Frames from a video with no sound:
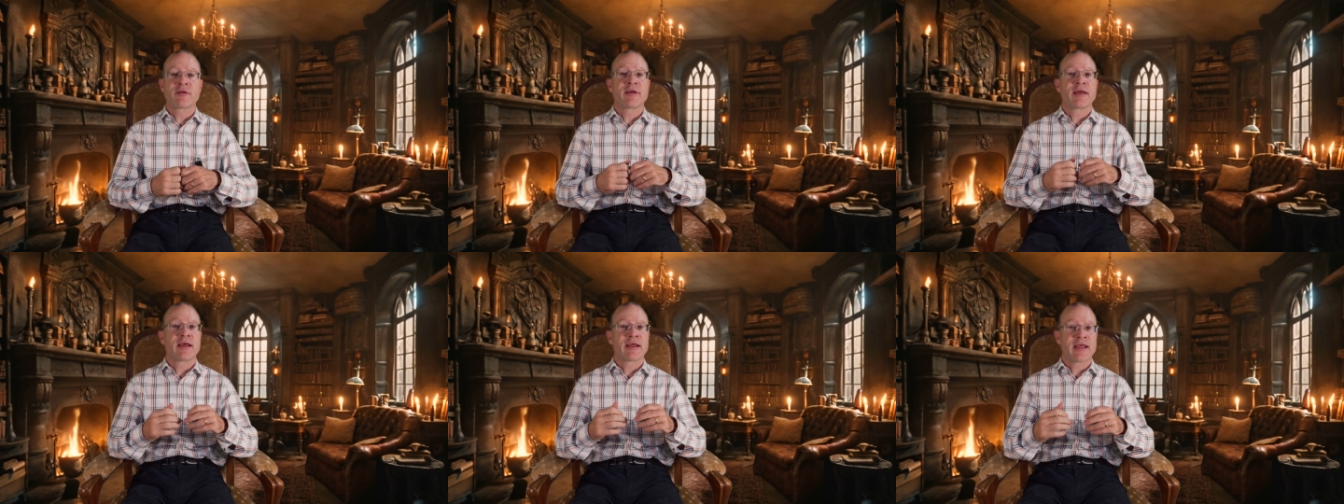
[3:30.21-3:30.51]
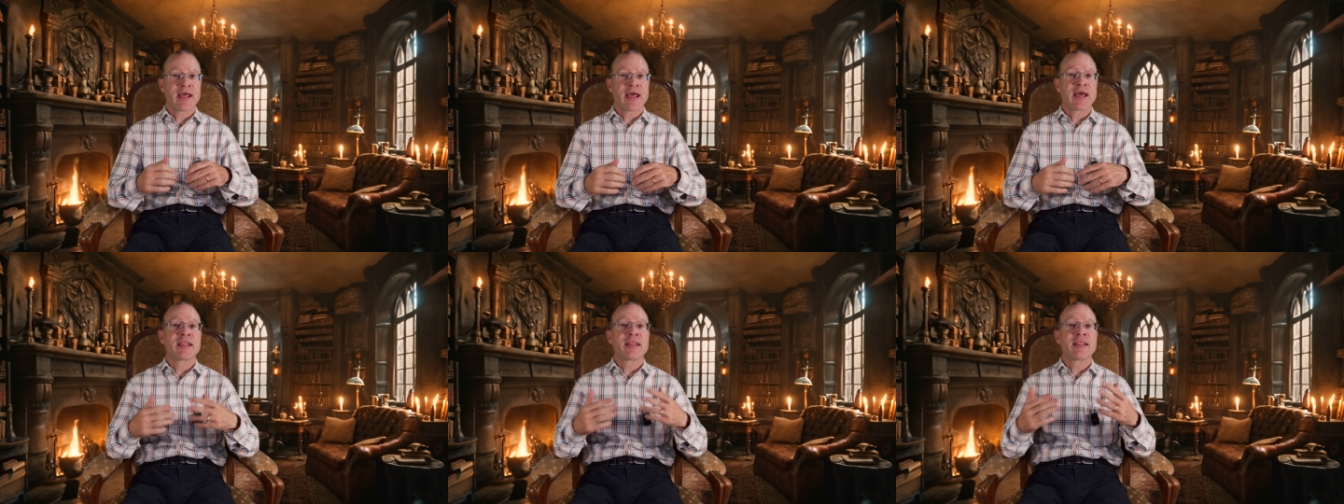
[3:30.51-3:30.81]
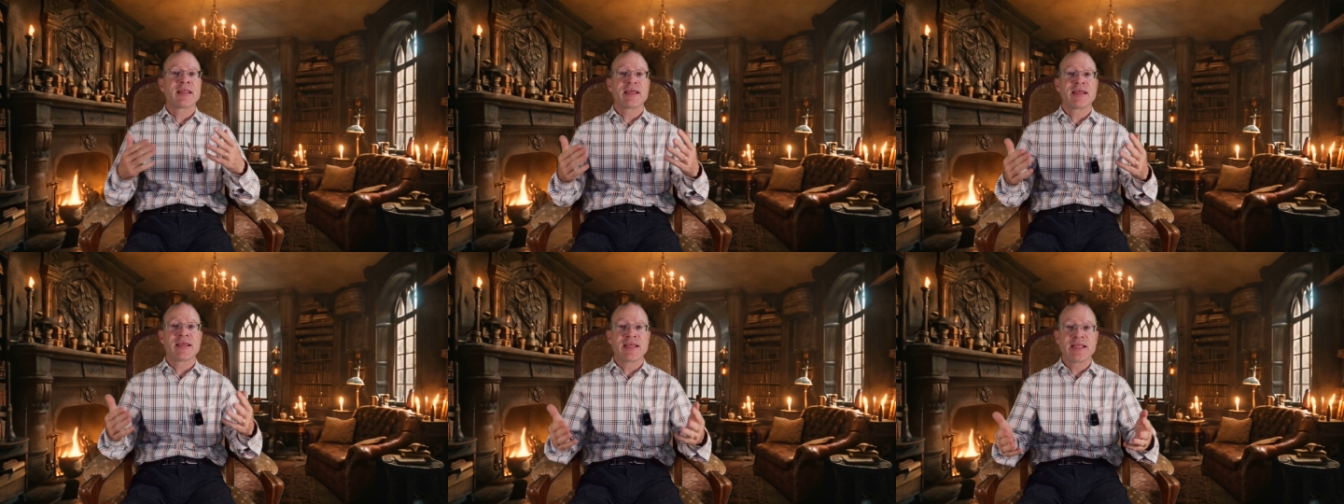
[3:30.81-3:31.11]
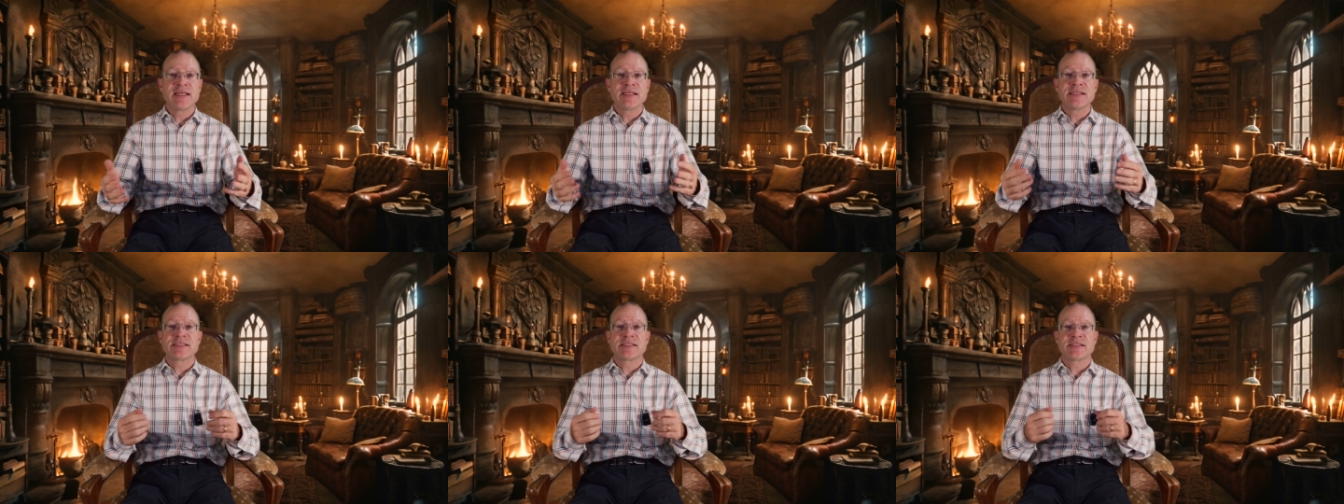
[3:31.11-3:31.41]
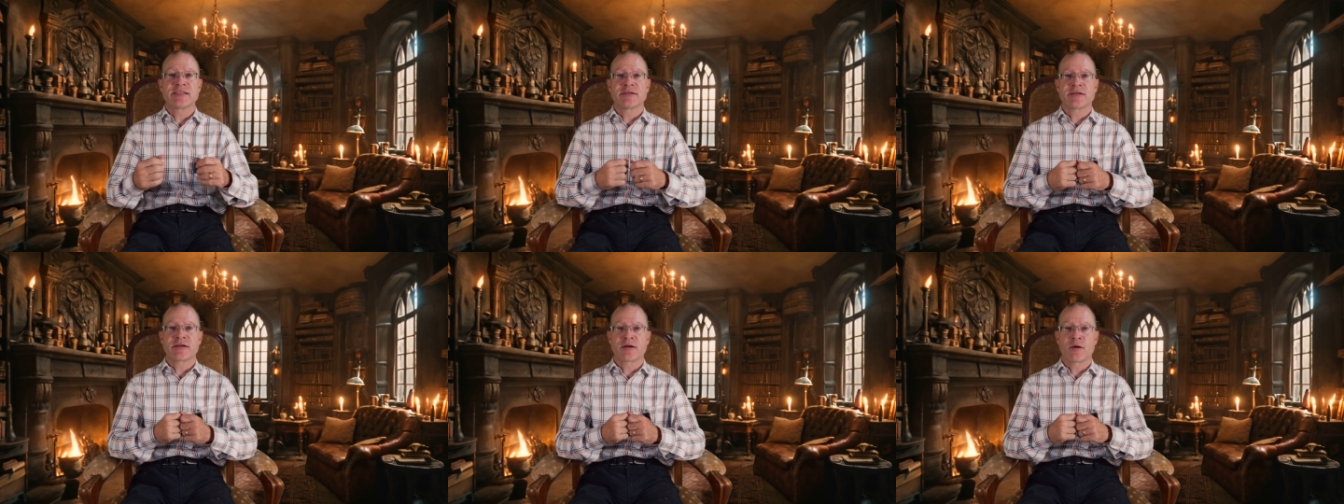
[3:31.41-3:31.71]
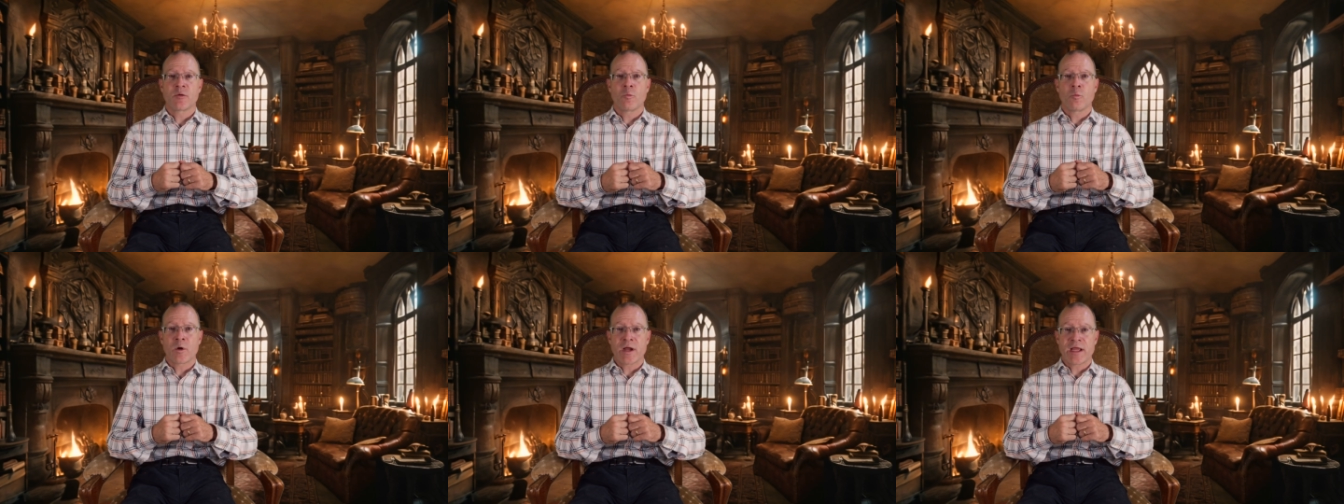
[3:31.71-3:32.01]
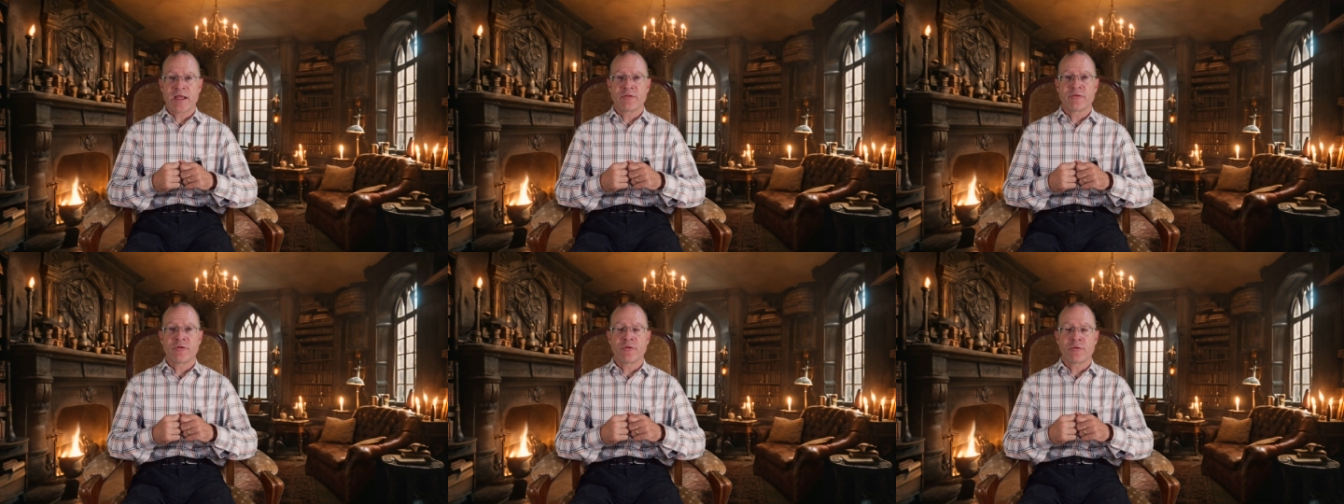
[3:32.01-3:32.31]
again, easier
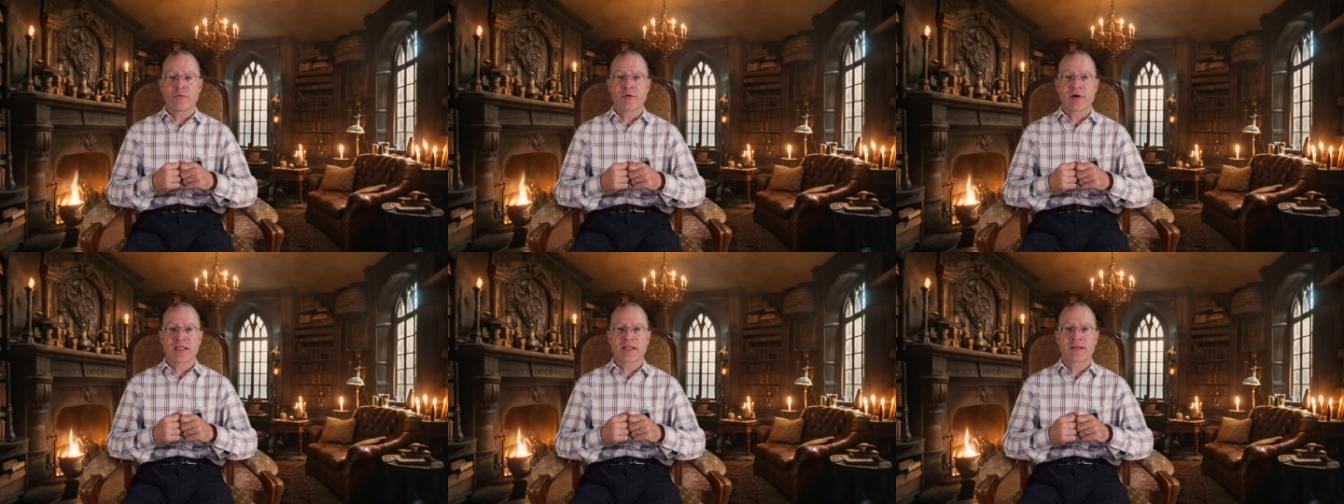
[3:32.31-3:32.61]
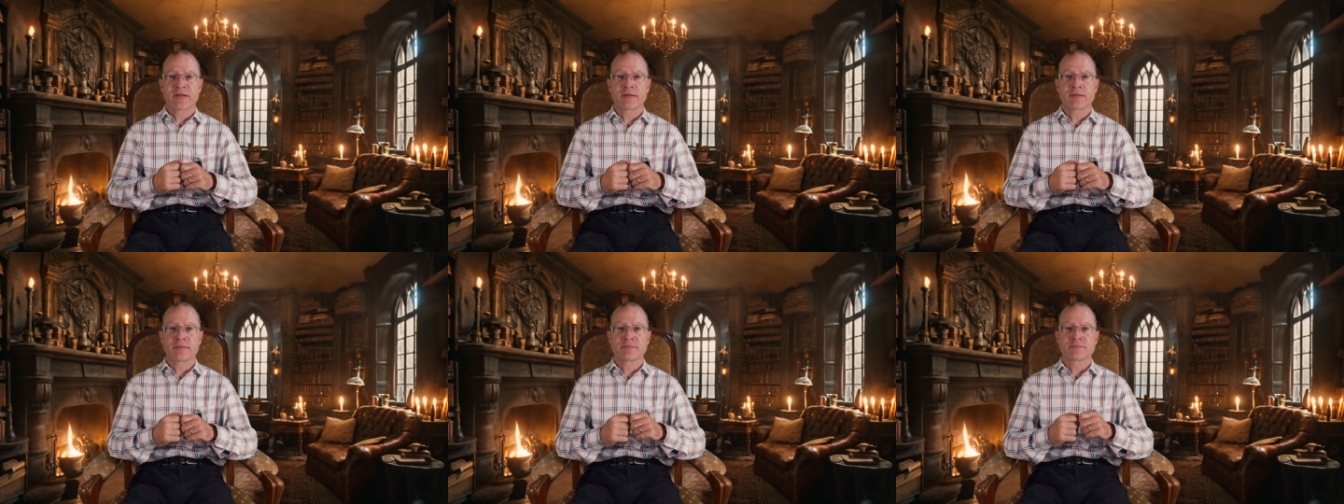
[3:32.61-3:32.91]
way to do it.